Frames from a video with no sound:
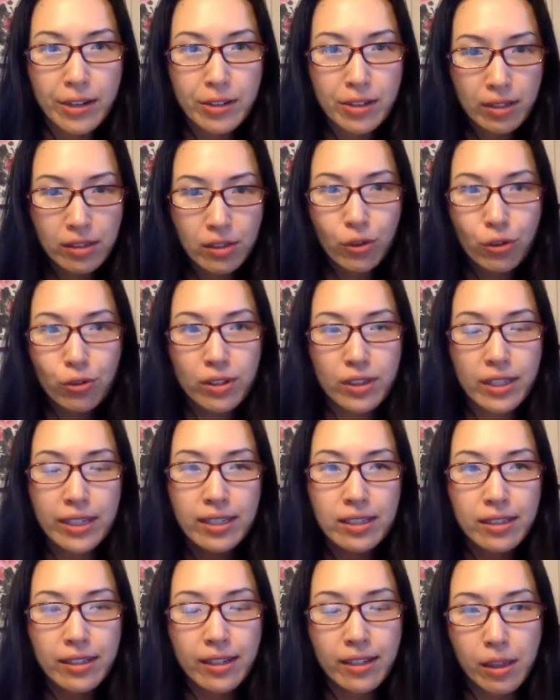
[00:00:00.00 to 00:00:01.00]
You can
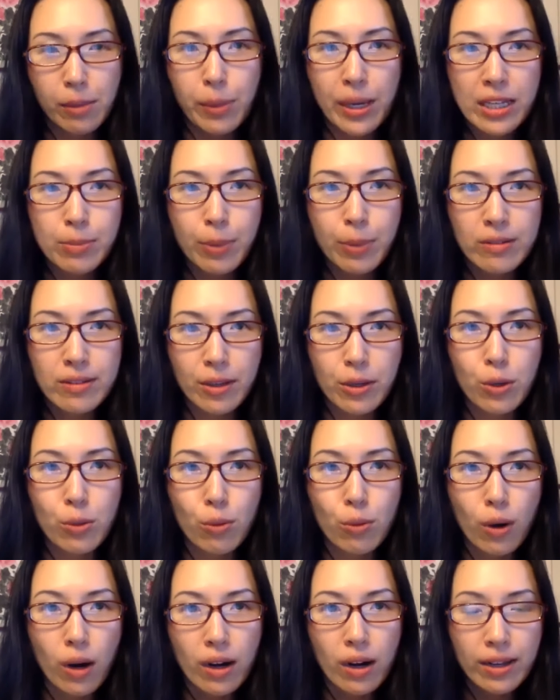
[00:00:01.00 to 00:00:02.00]
literally click the base pairs that you
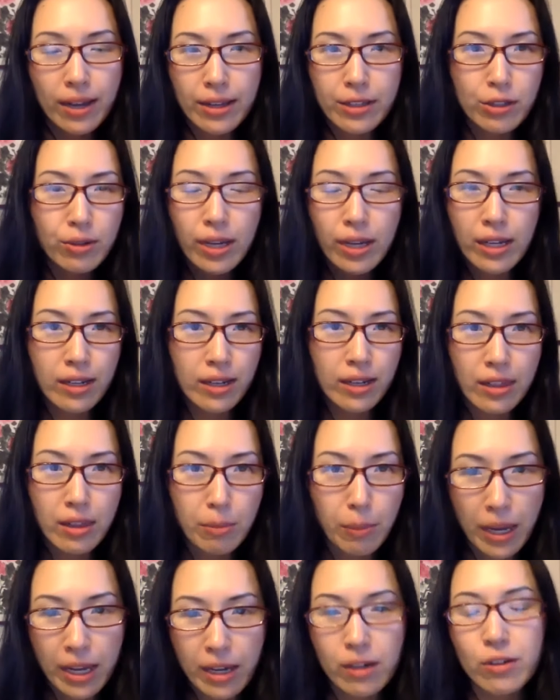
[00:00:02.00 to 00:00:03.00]
want and you get it in the
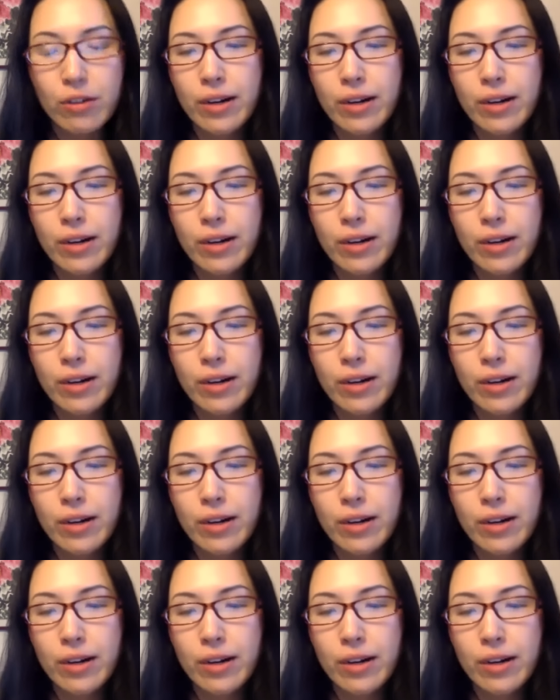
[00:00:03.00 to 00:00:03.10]
mail,